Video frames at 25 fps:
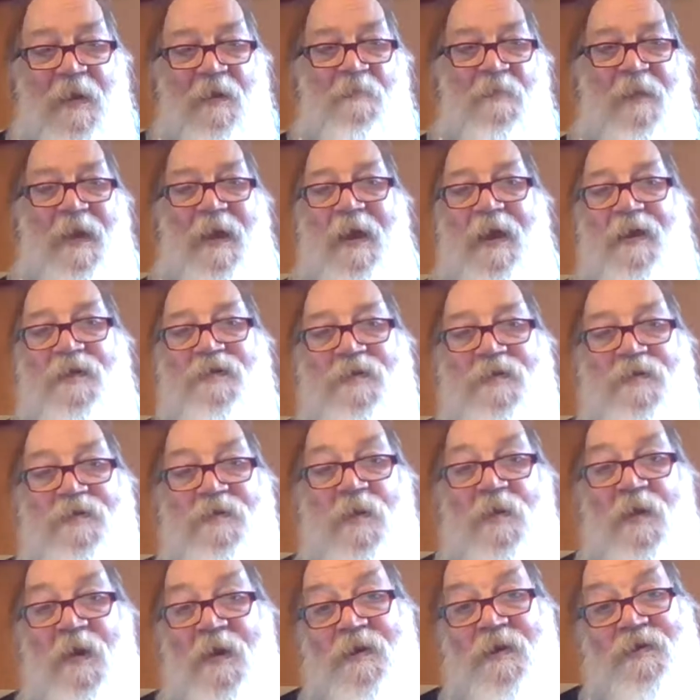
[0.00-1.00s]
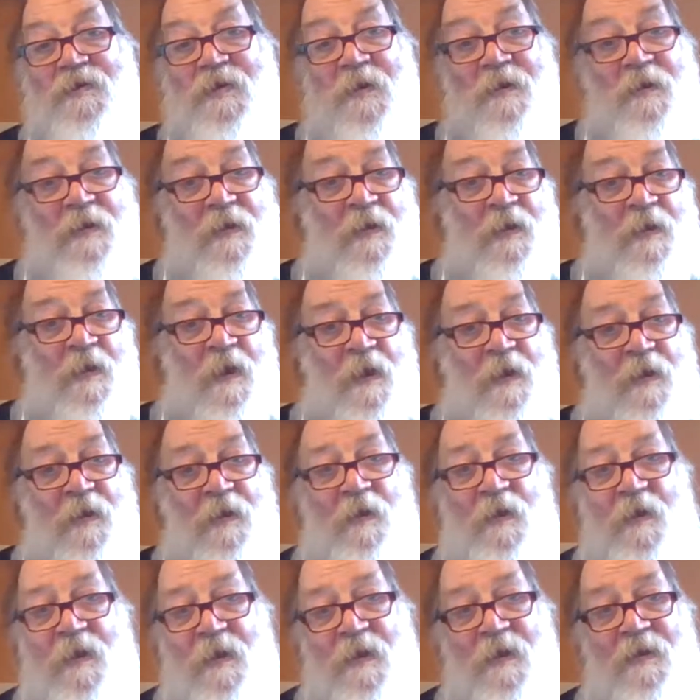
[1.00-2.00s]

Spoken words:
them last as long as I could.